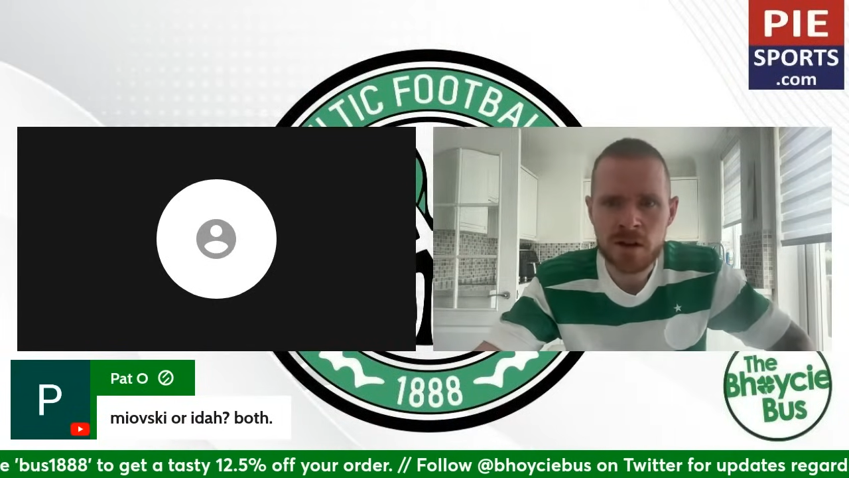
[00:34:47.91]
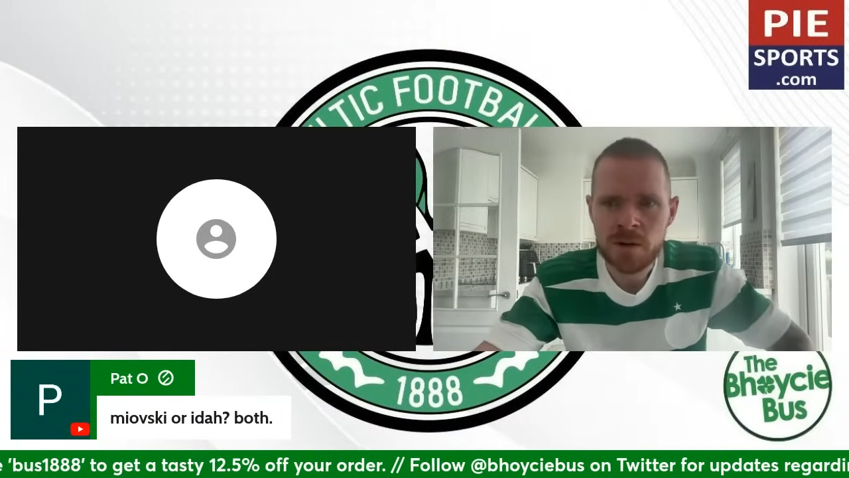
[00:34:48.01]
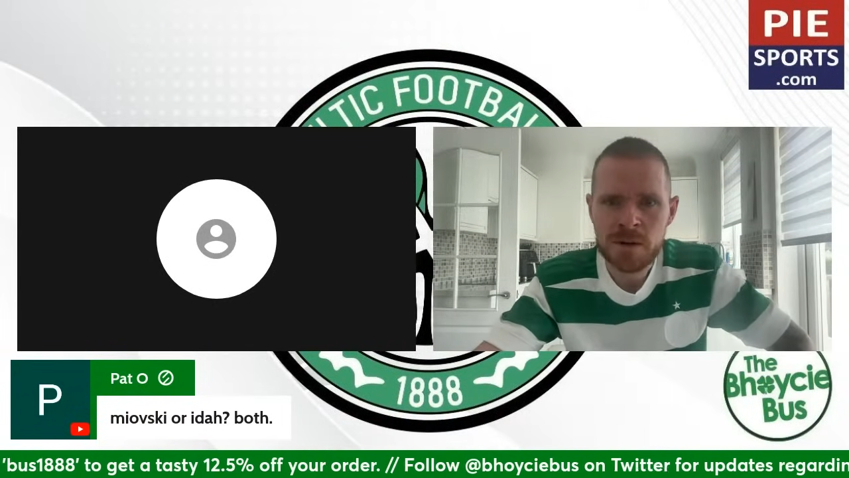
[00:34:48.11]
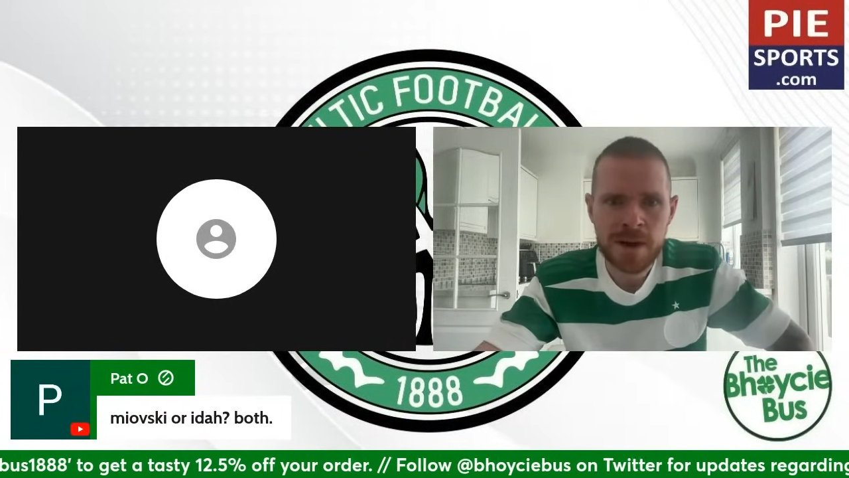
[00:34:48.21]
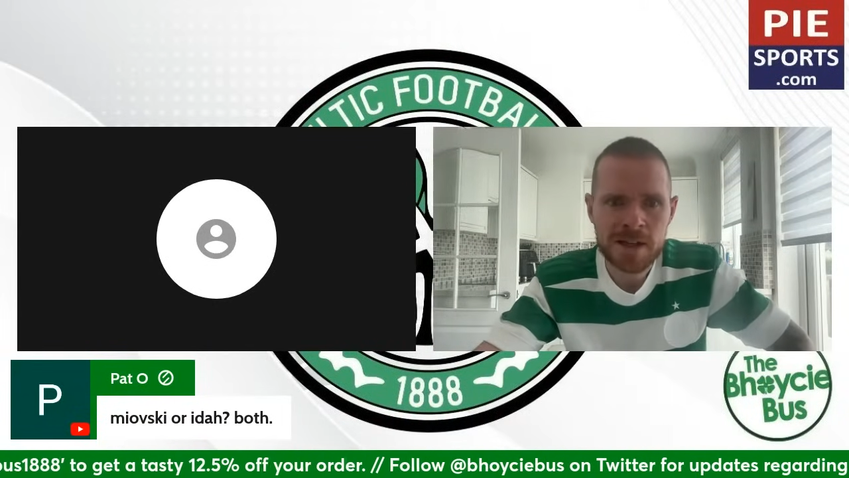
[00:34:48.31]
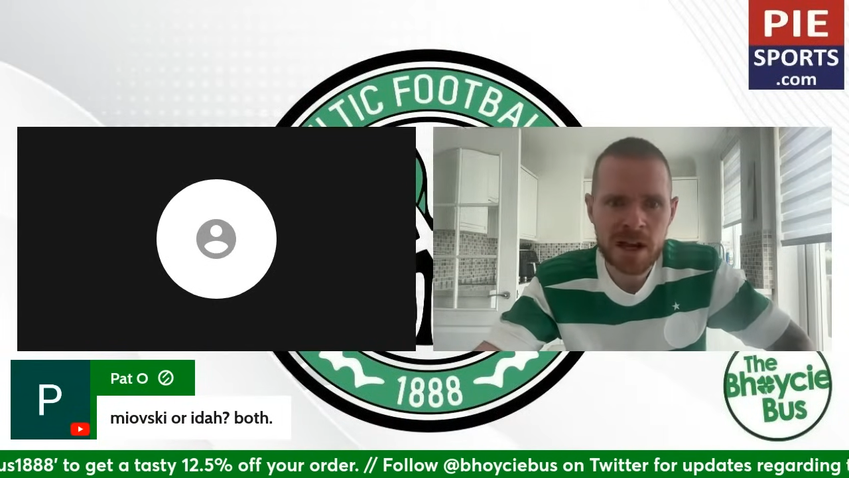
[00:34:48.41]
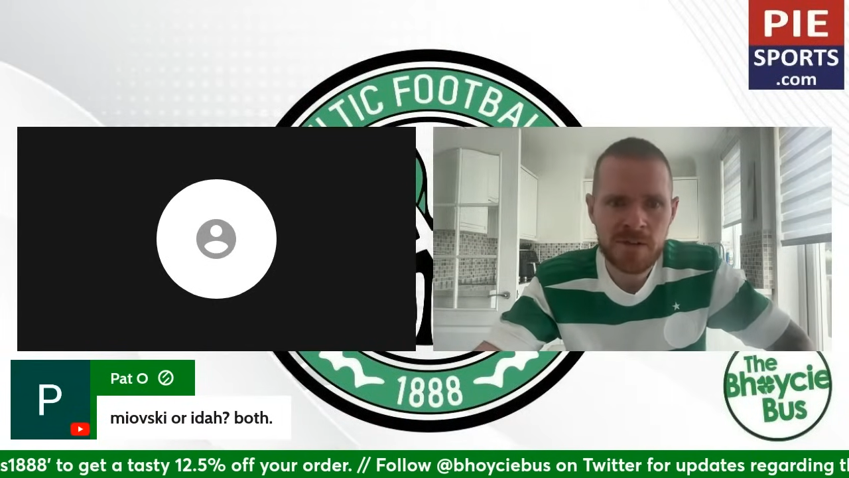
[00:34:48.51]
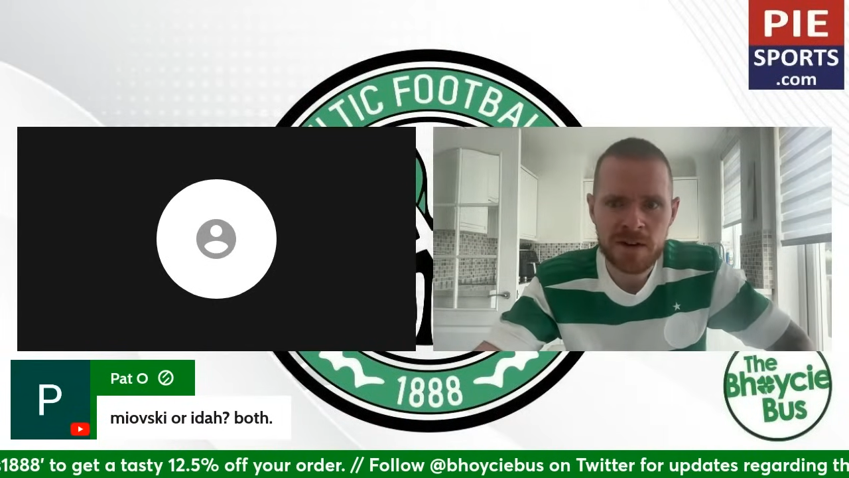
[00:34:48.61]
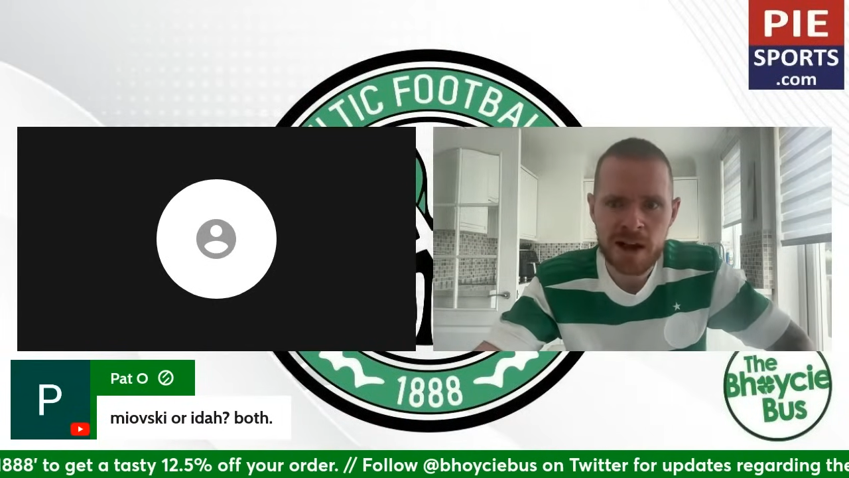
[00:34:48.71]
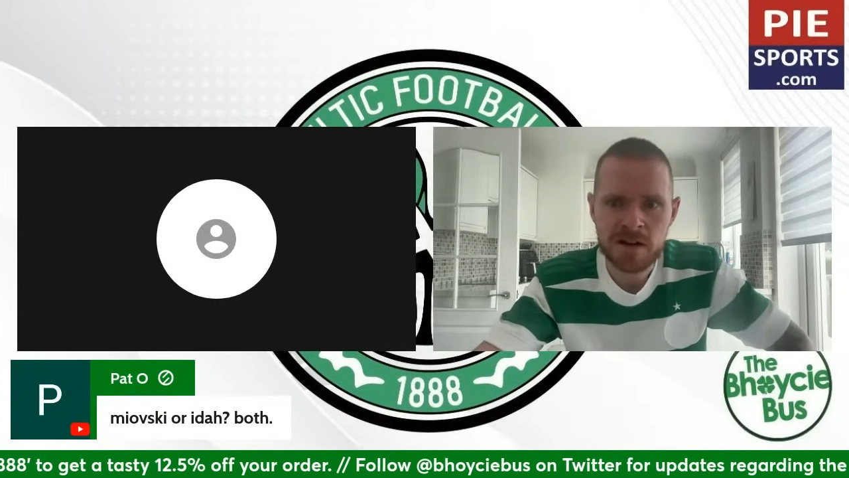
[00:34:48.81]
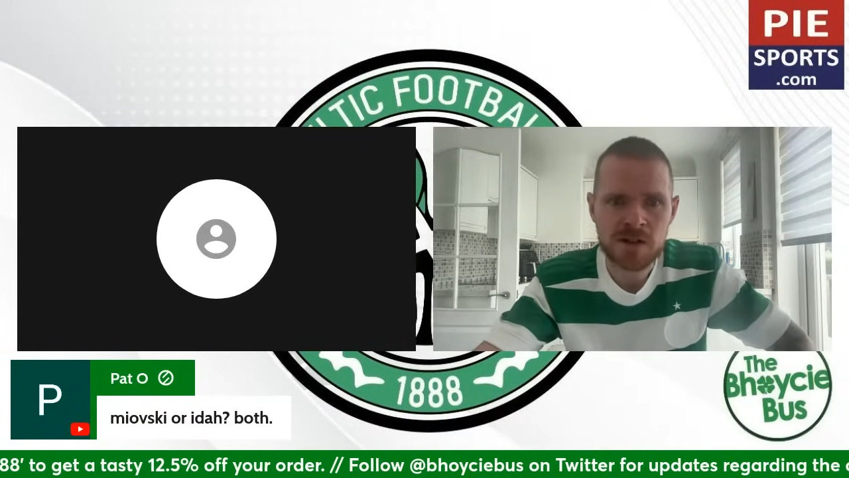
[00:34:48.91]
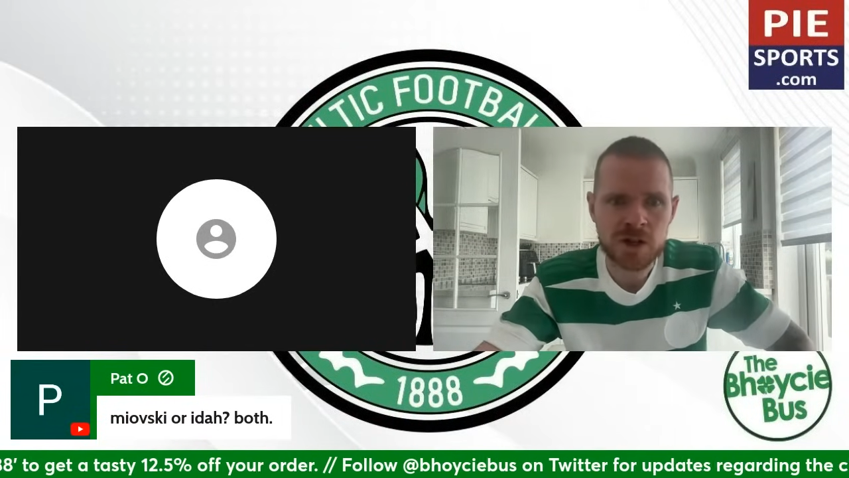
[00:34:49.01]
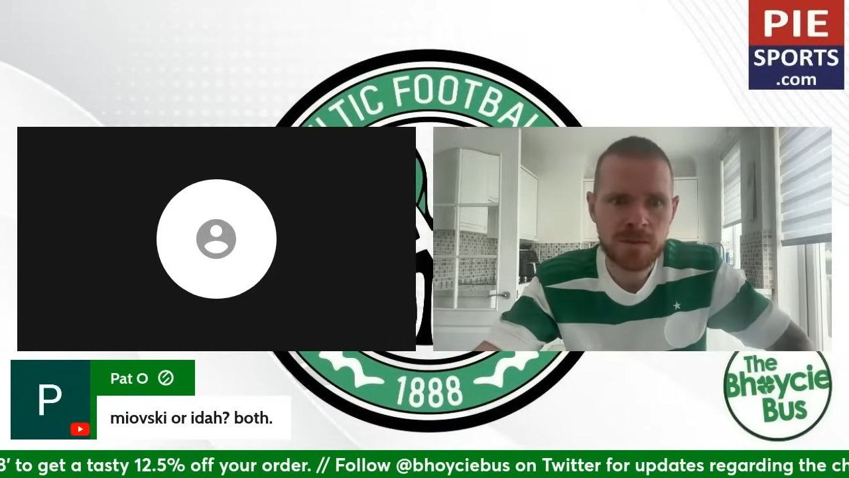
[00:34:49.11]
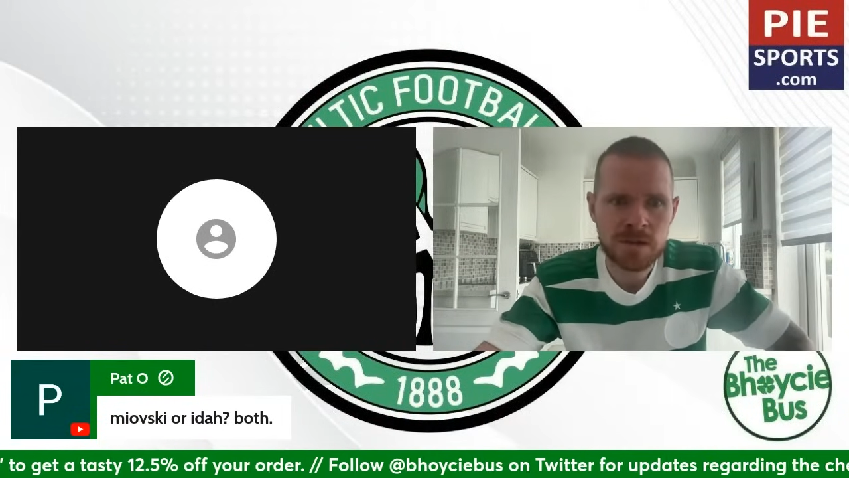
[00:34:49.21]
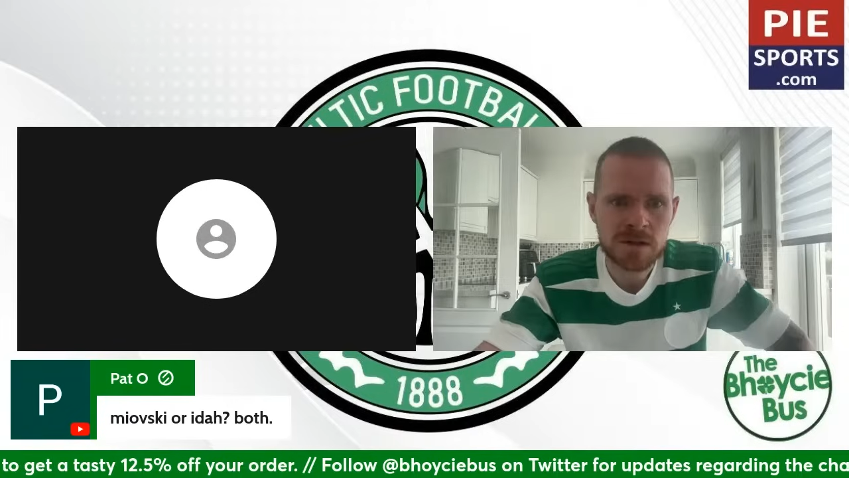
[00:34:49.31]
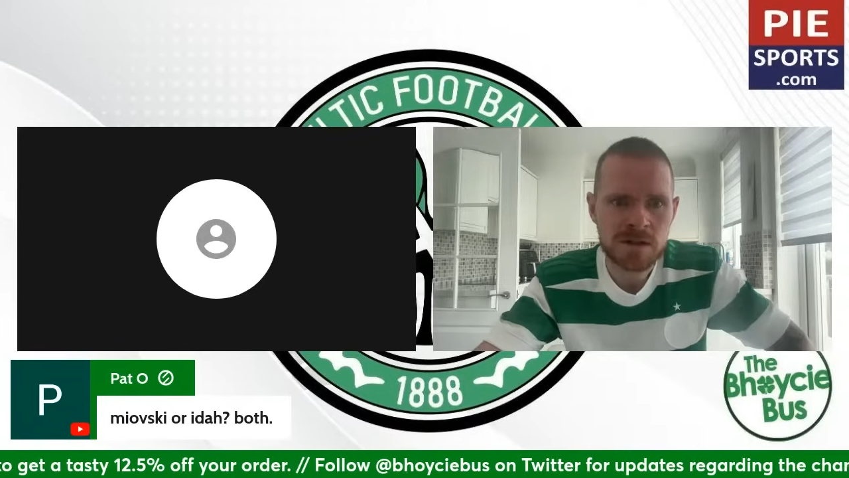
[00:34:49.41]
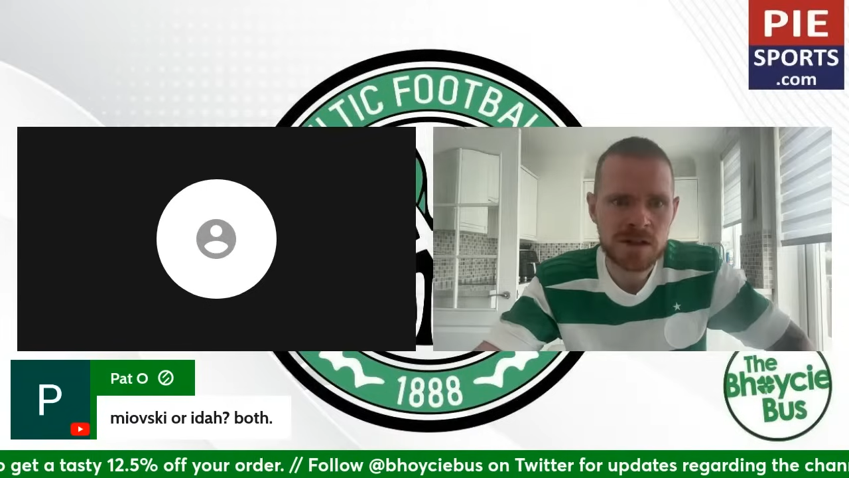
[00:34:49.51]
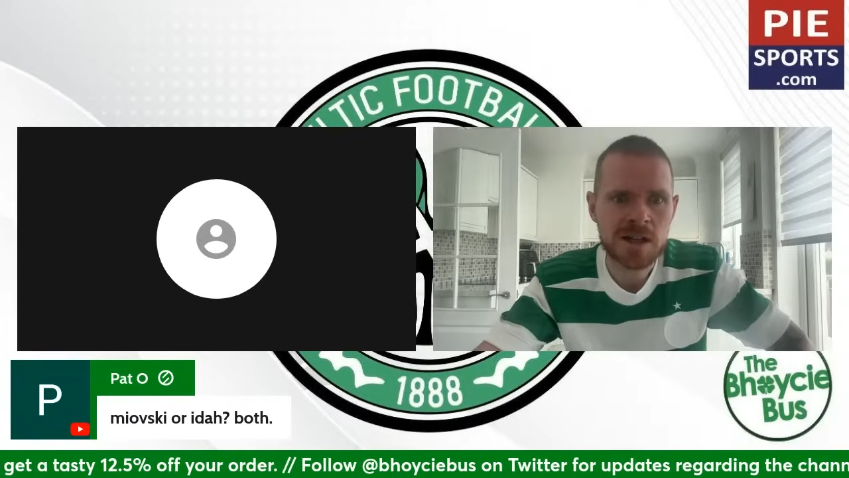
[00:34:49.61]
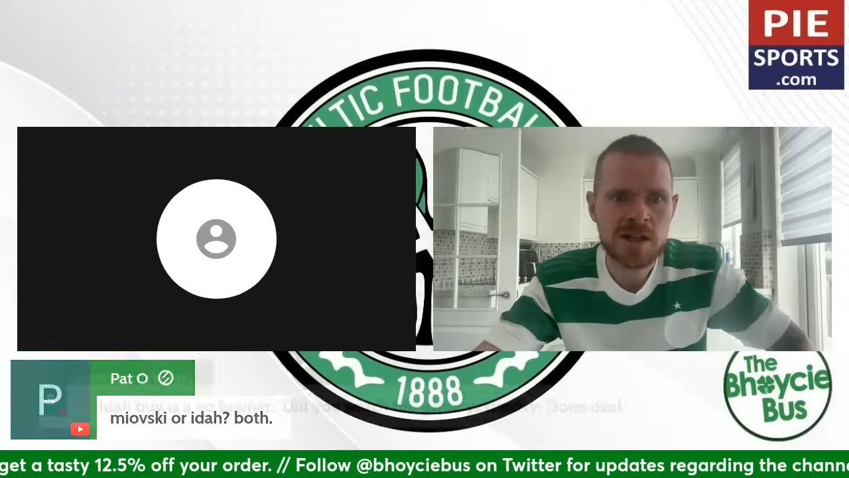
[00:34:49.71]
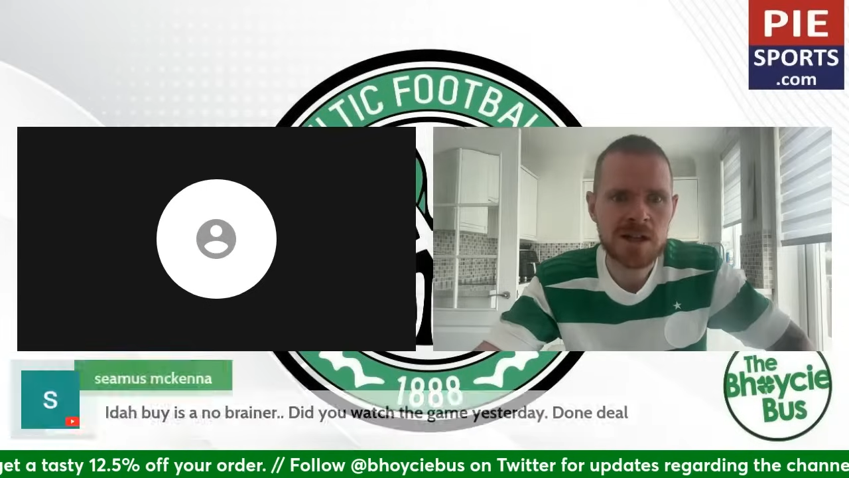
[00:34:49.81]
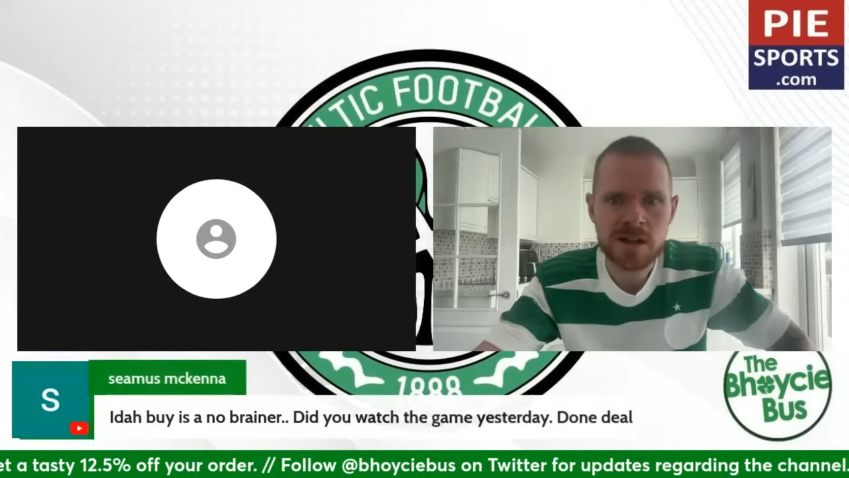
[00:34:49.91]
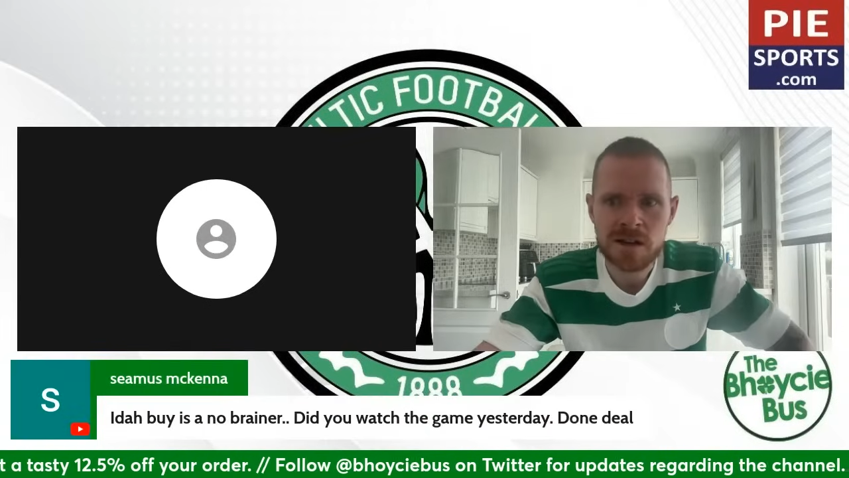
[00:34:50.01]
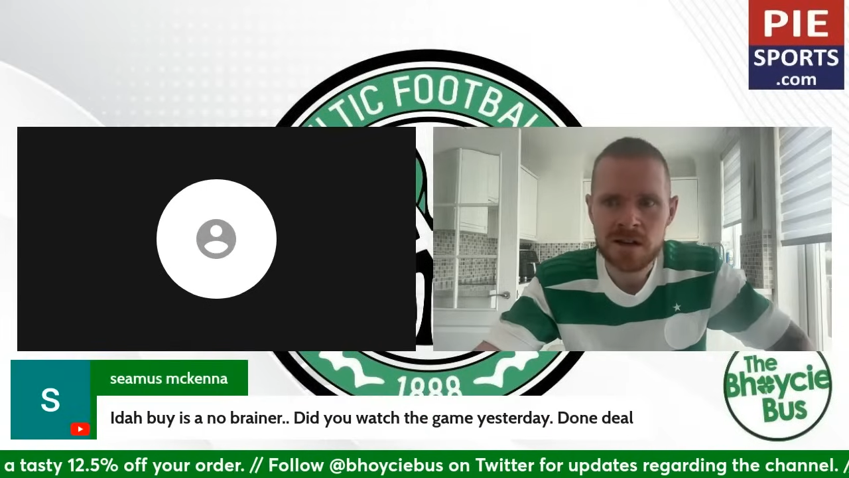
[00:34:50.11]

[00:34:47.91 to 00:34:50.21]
We paid that for Alan Stubbs nearly